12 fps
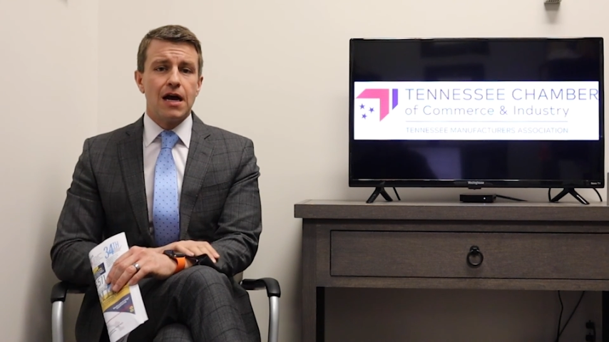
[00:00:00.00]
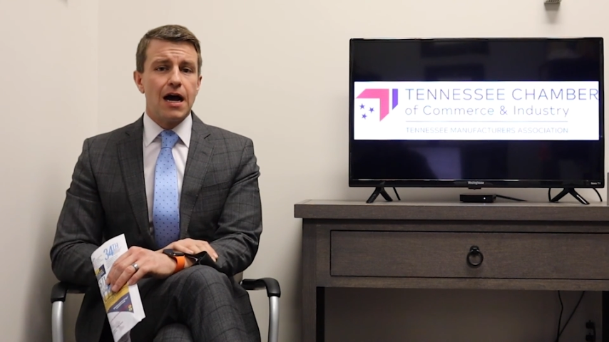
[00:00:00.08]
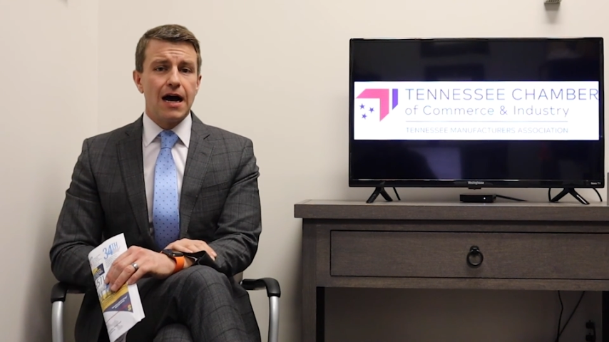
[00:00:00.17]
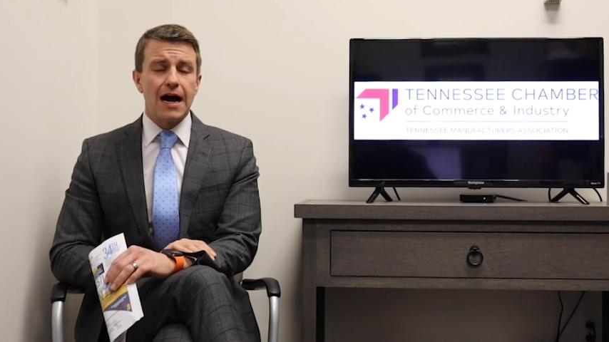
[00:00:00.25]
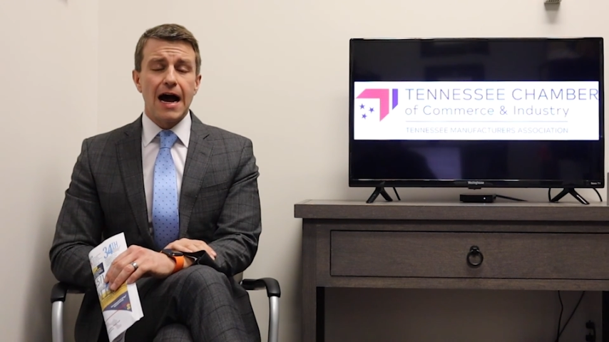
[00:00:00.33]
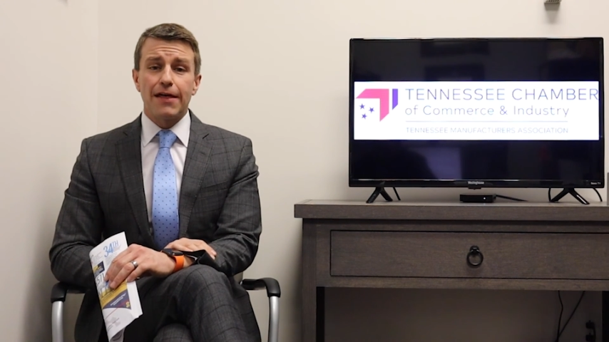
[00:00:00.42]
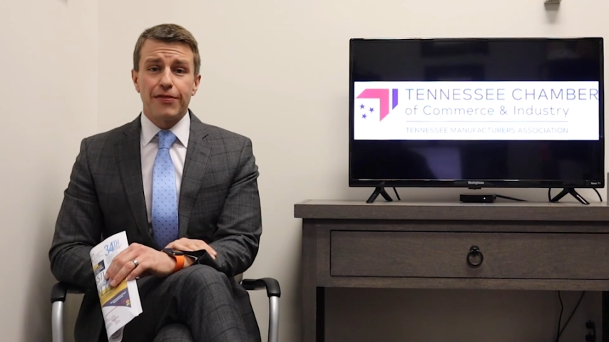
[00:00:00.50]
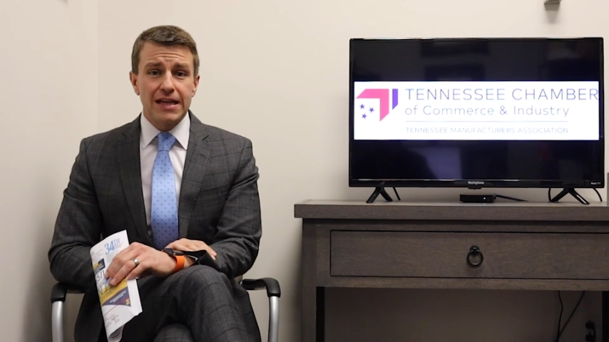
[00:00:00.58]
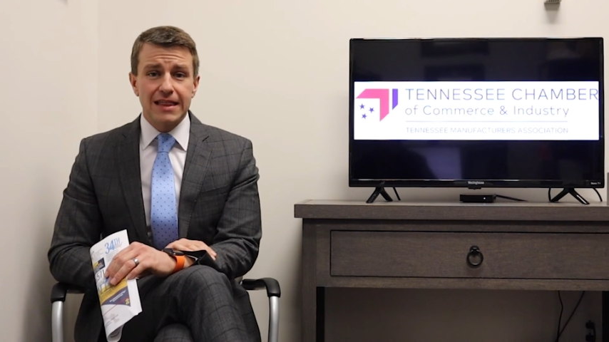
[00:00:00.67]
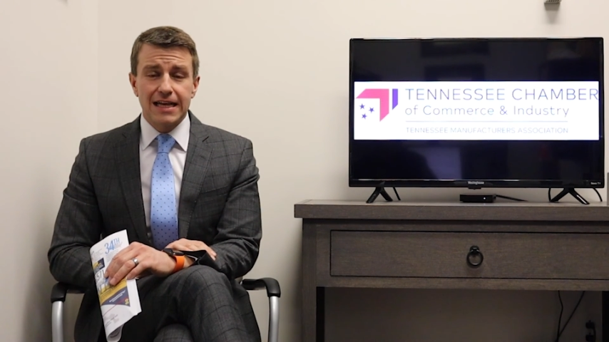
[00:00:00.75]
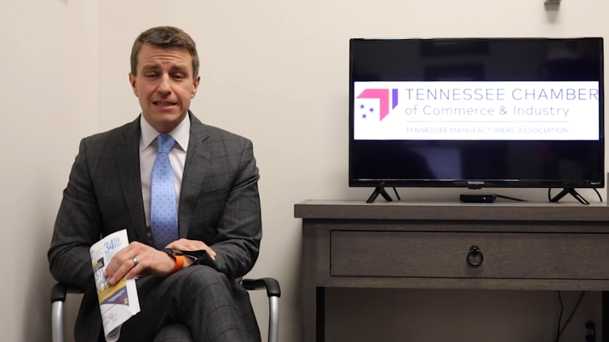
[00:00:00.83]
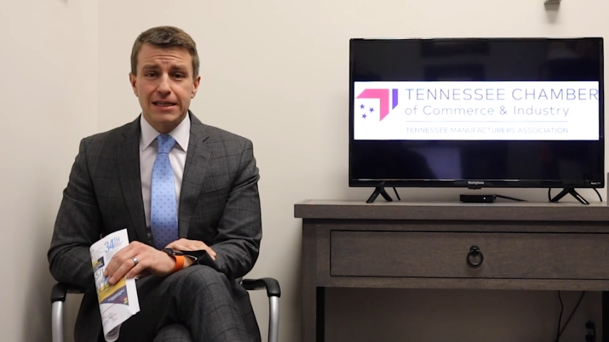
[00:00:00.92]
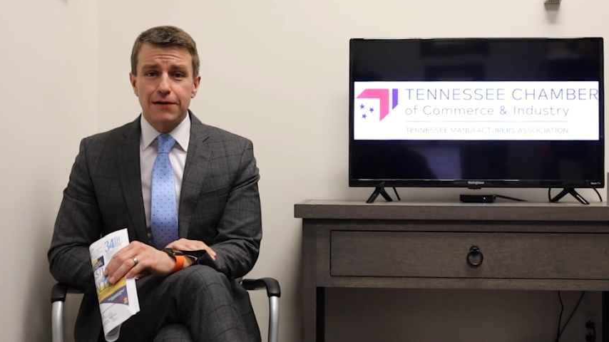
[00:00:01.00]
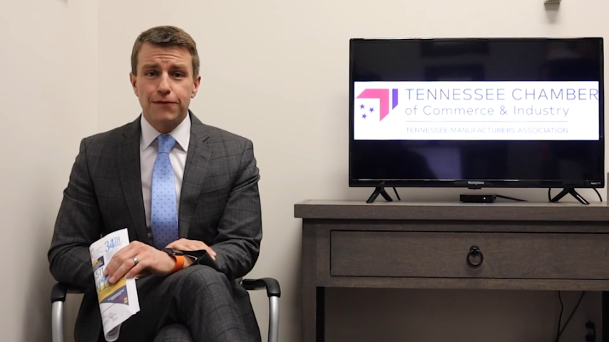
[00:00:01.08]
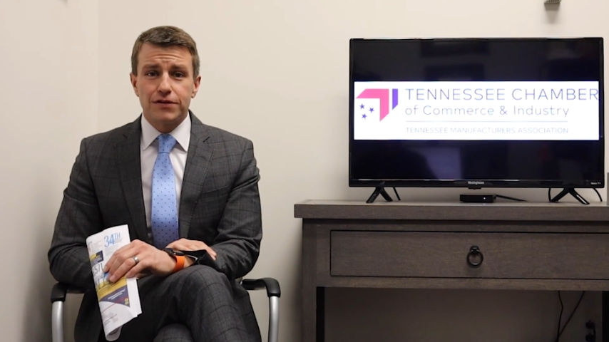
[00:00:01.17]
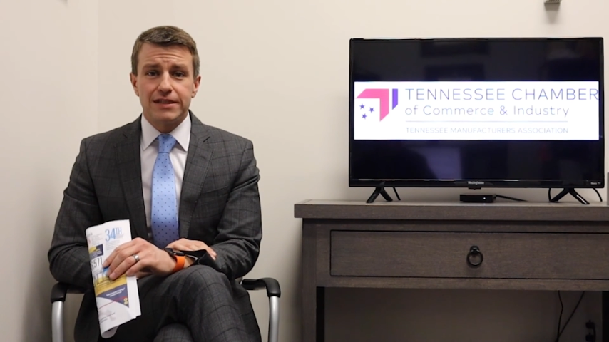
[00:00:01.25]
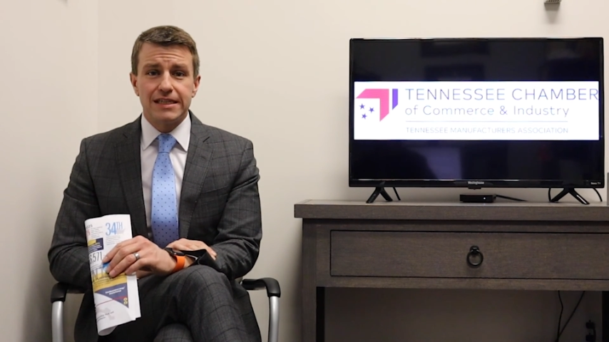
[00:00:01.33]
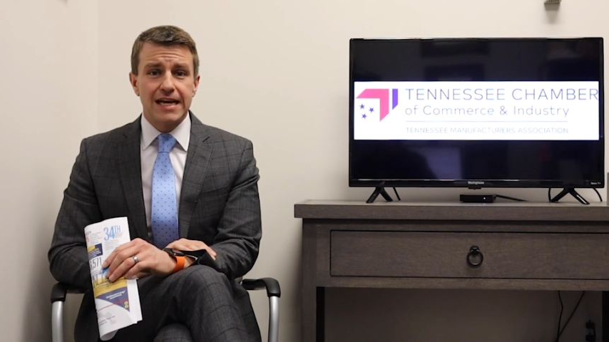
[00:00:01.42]
I think that's it
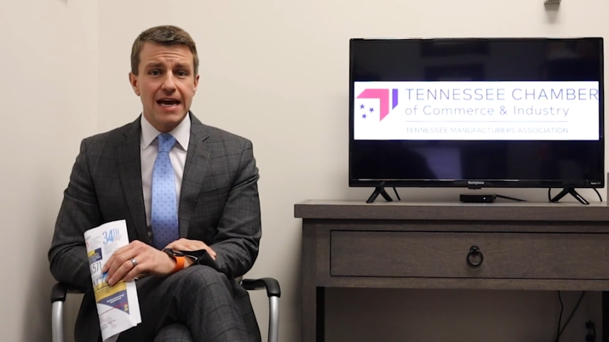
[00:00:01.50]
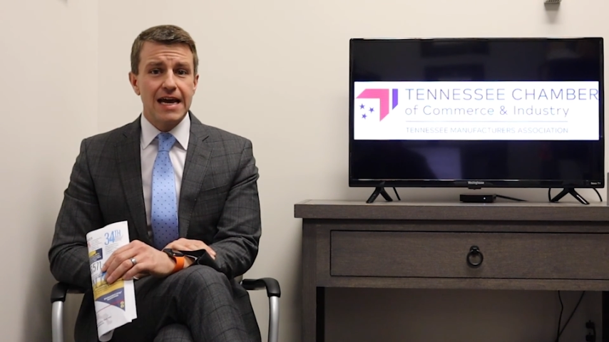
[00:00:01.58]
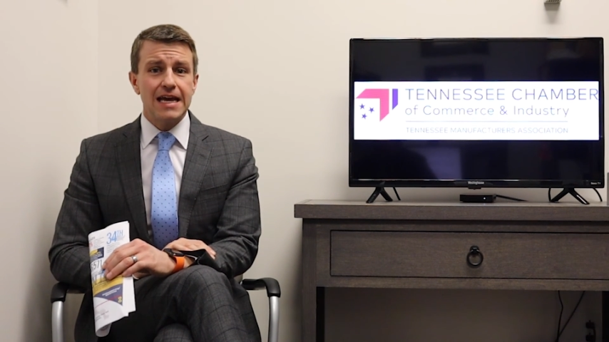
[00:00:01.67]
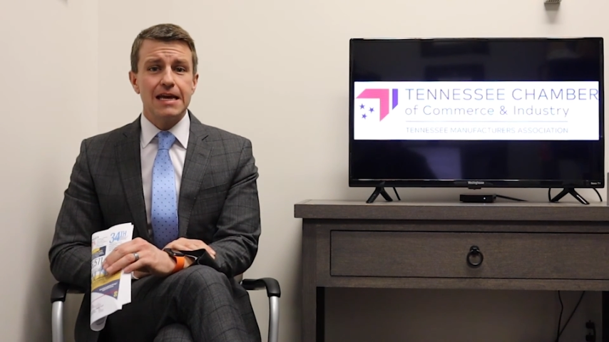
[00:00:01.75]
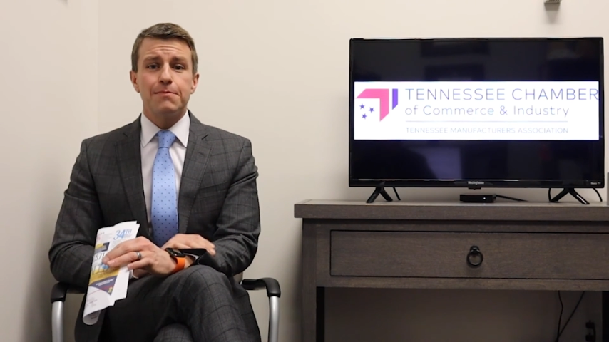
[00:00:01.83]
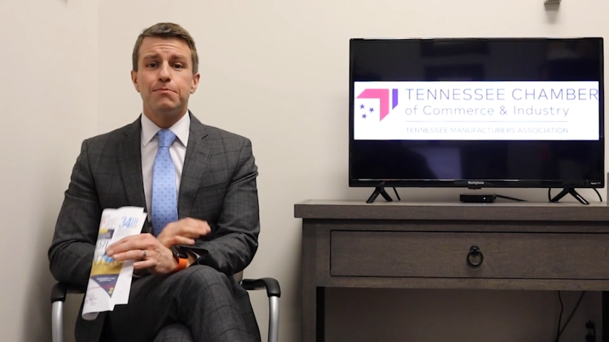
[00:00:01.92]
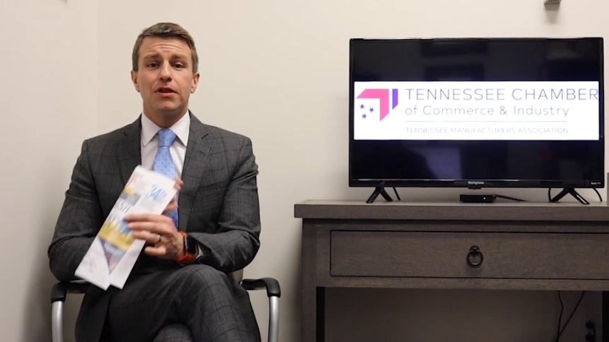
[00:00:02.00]
for today.